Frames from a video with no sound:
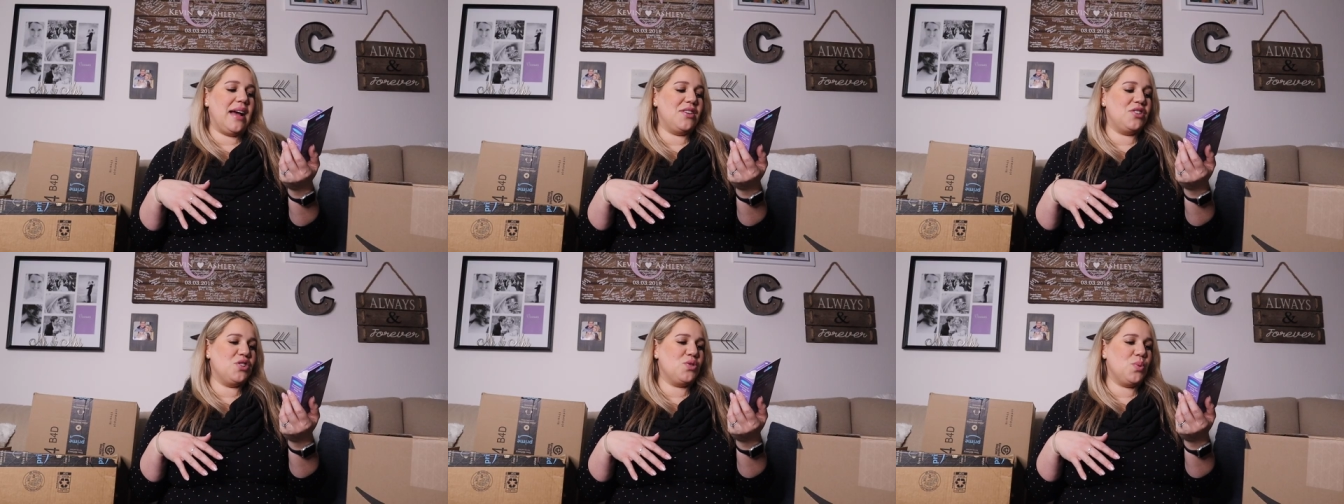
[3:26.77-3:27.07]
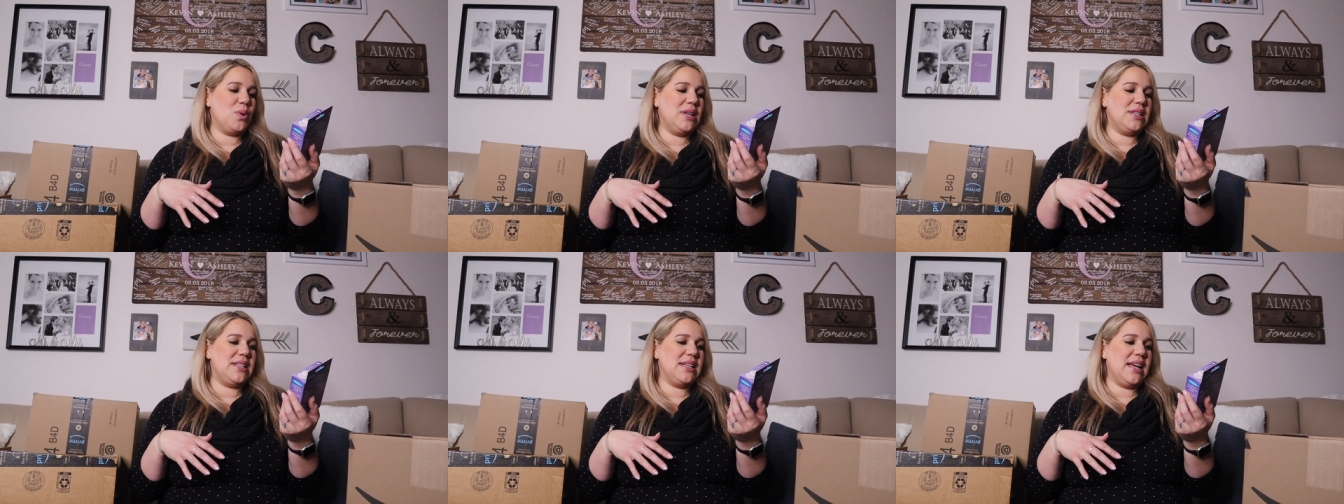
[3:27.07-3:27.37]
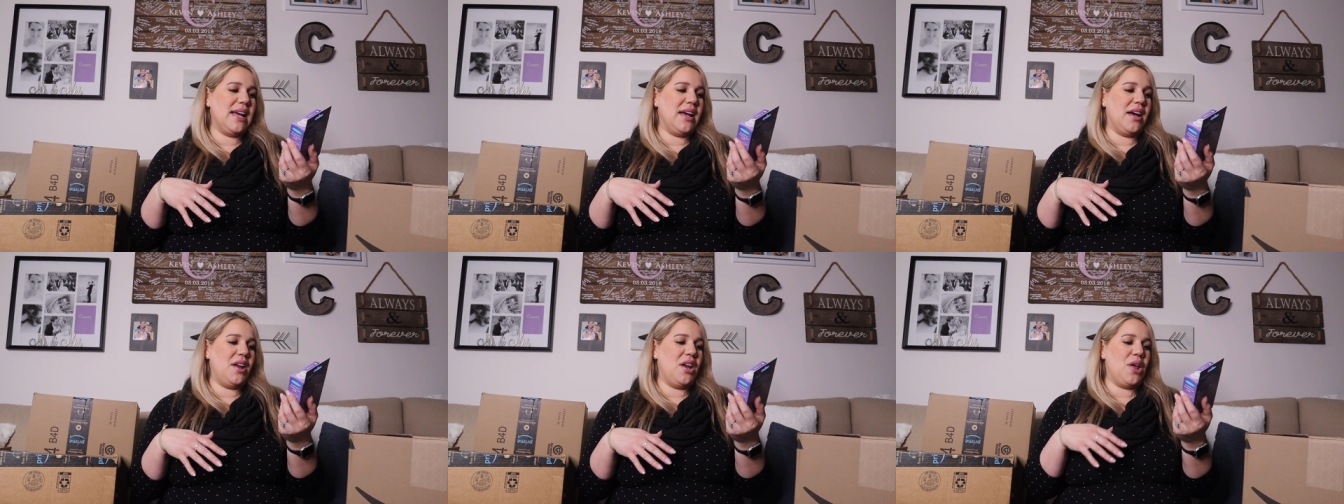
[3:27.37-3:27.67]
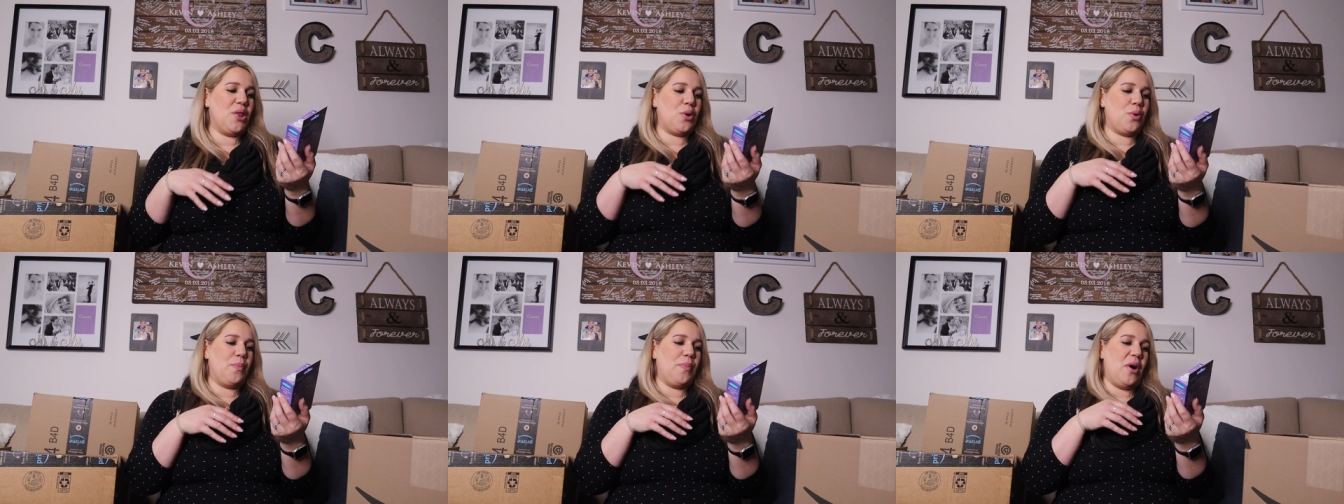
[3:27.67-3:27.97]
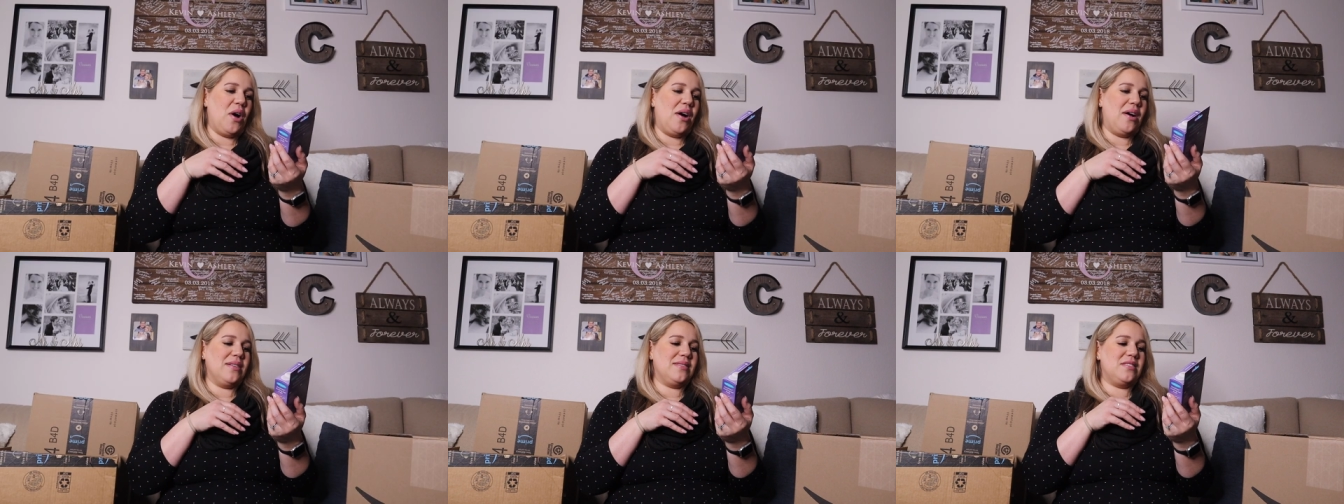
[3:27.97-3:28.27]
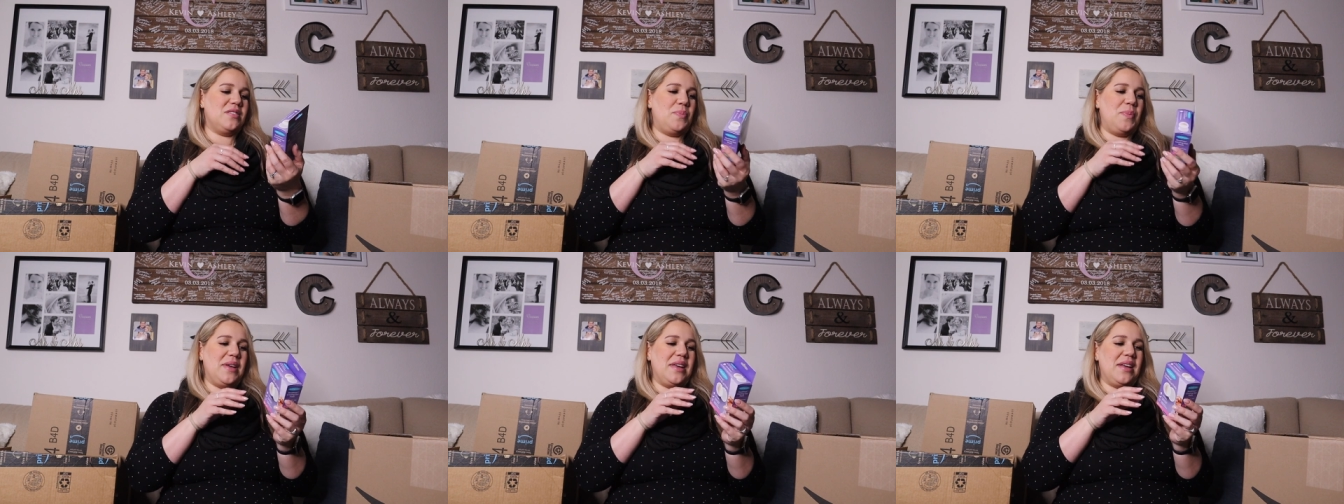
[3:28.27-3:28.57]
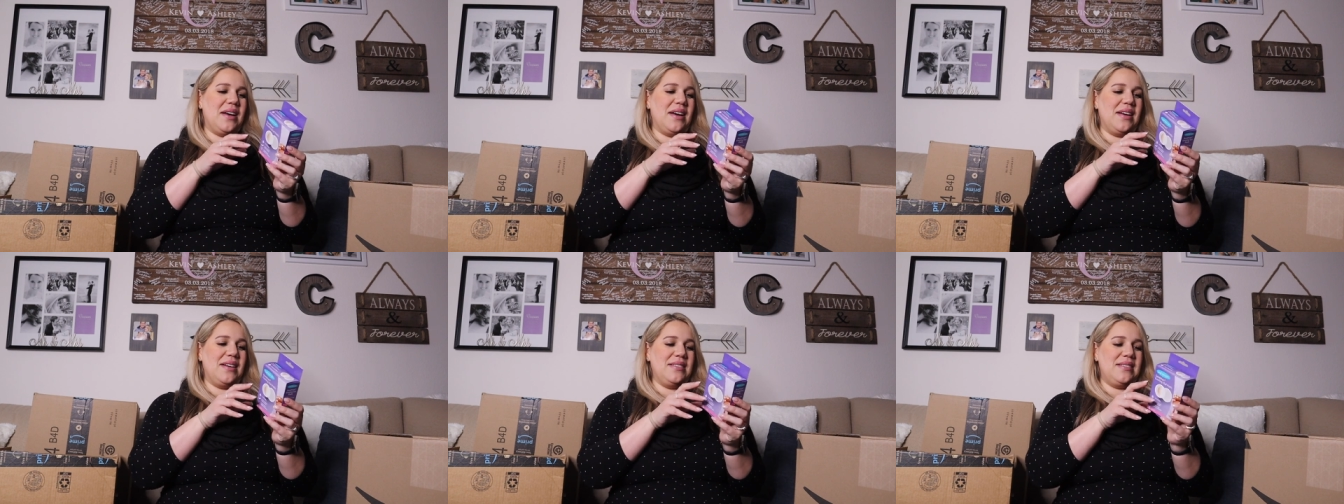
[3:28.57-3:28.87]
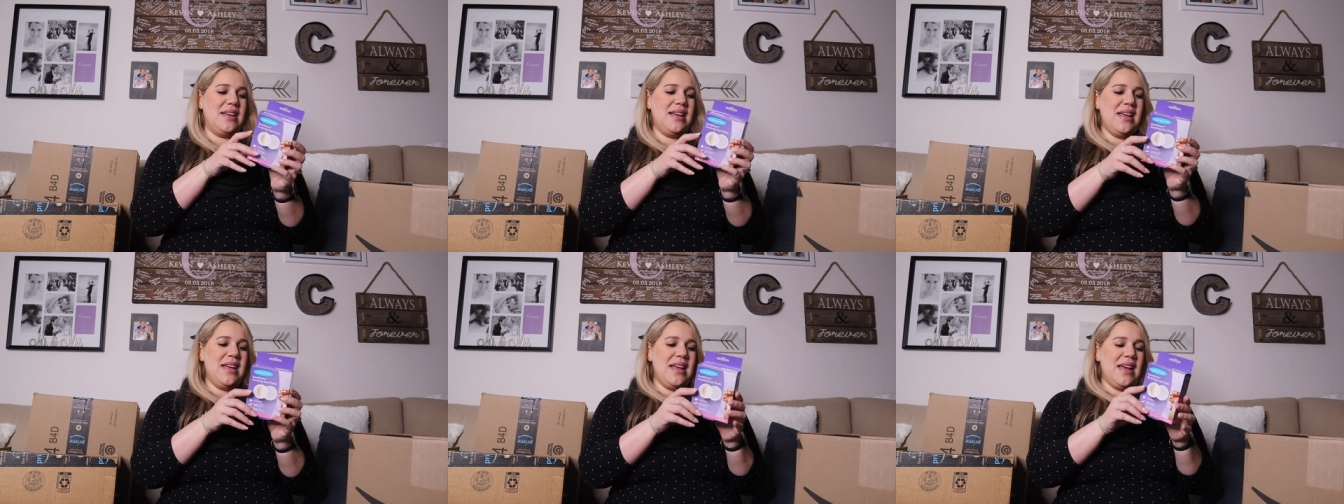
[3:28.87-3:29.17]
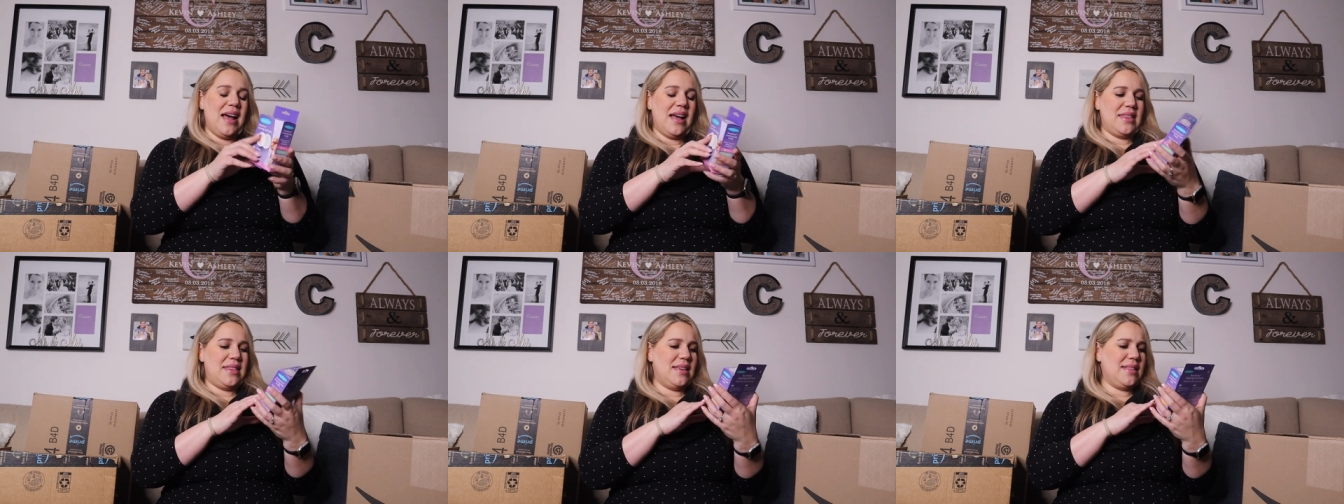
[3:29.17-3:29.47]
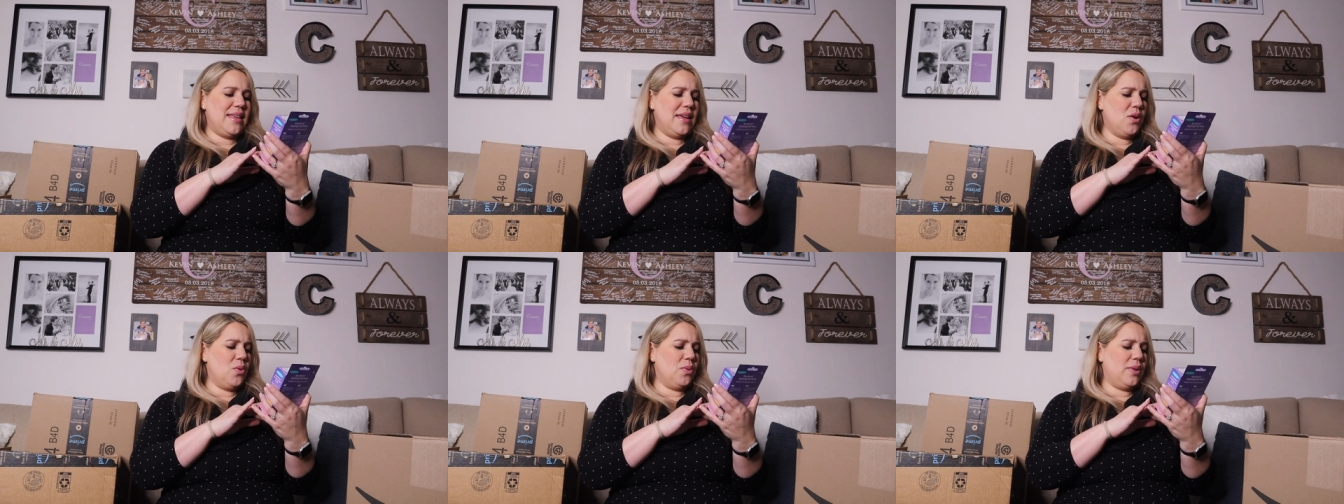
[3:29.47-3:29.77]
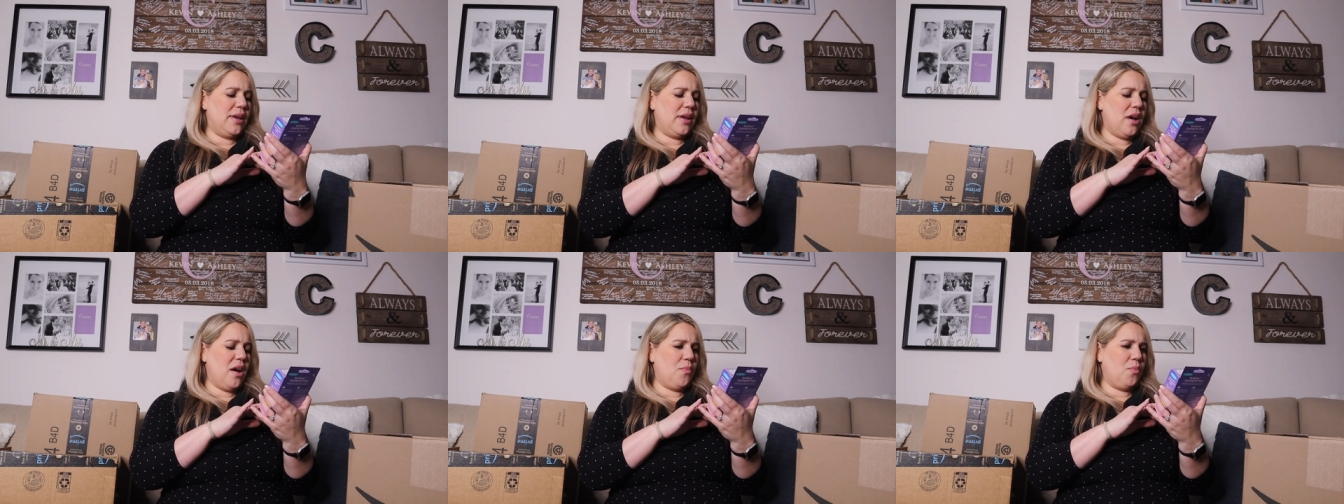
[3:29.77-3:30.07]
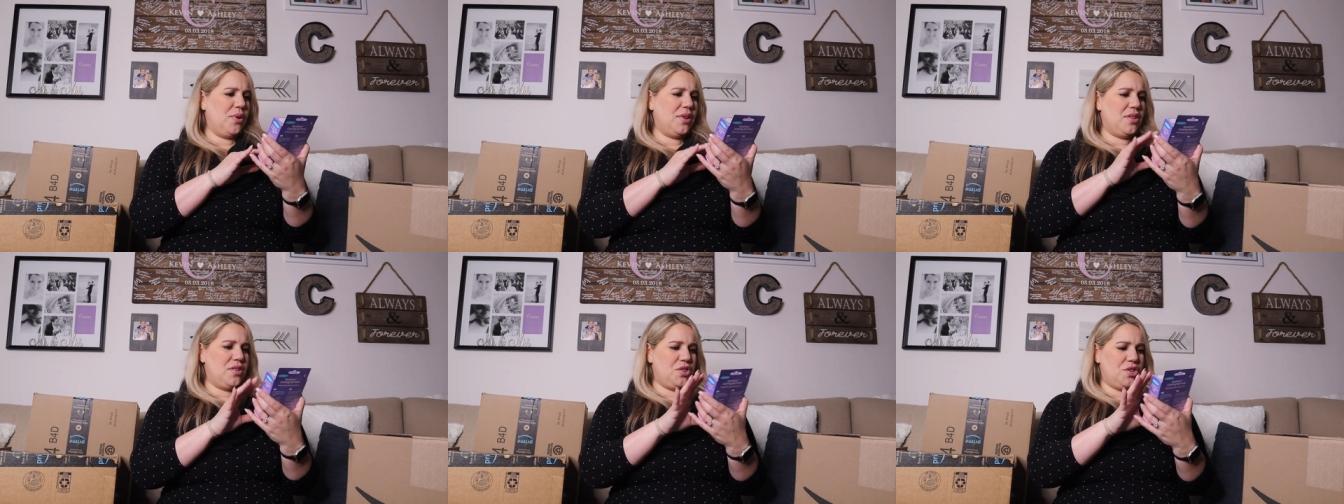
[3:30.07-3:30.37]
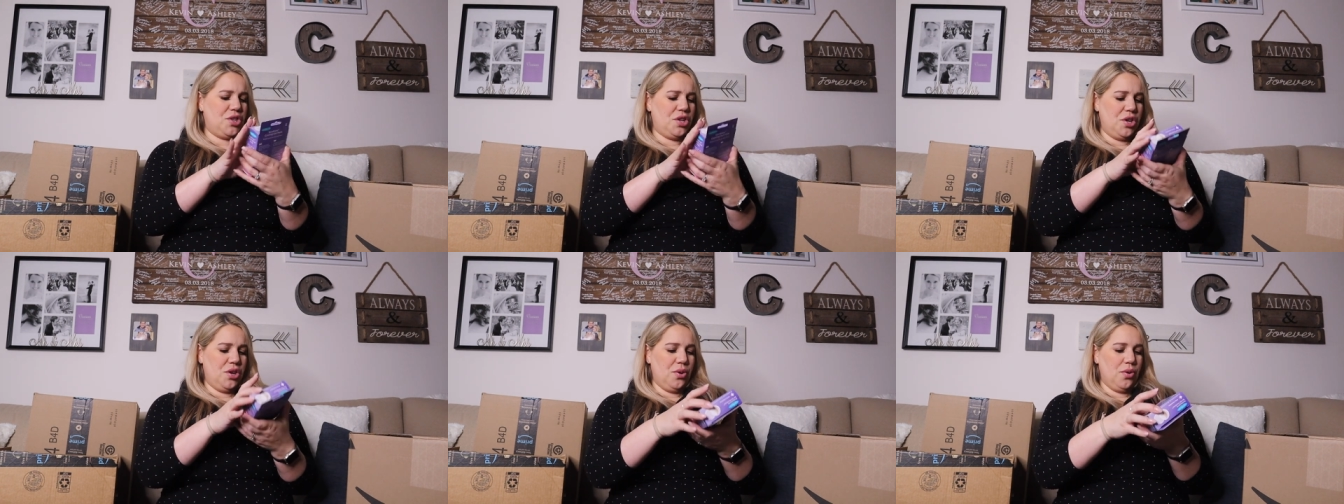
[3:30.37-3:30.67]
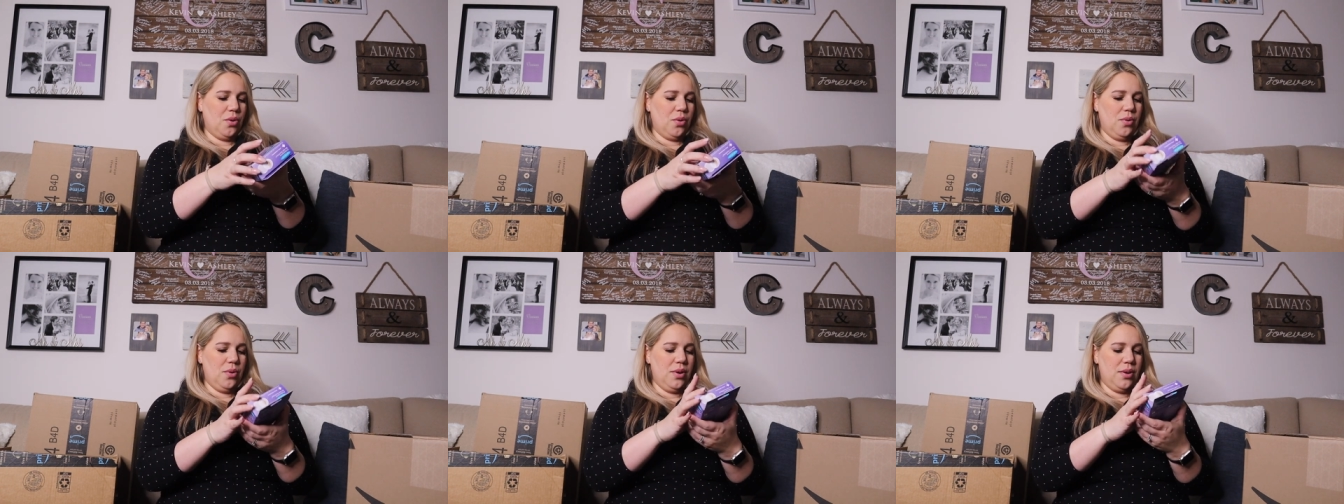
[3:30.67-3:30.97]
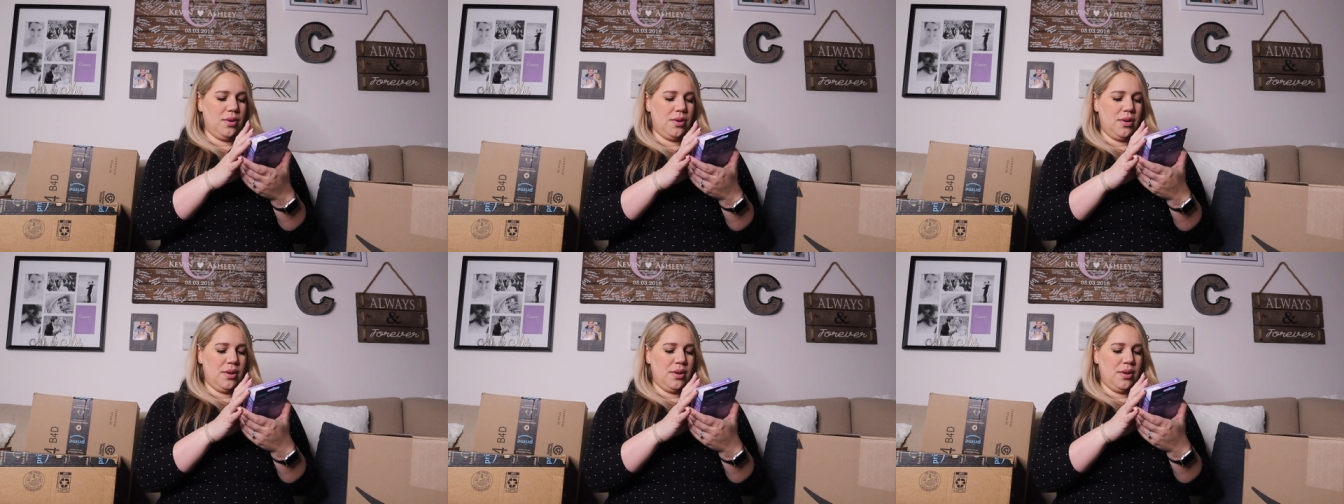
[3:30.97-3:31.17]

I just wanted to get another box because I think they only come with two.